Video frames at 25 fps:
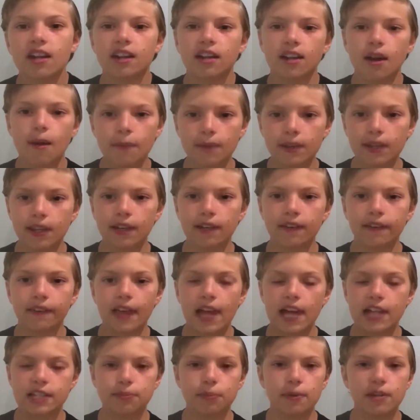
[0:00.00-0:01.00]
Coming in at
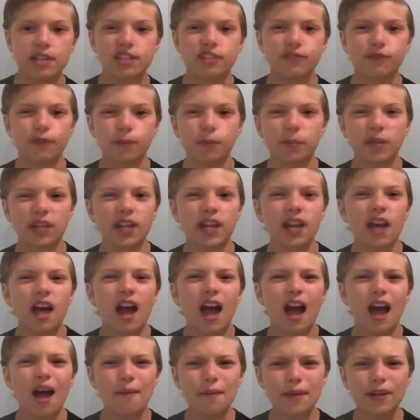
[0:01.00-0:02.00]
last place for me,
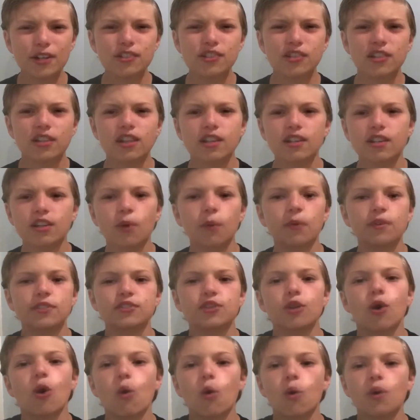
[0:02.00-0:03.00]
I'm actually going to go with
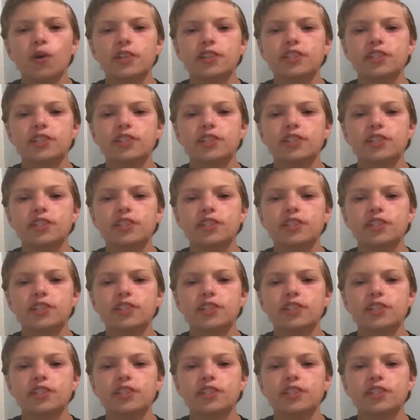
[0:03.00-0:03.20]
Toy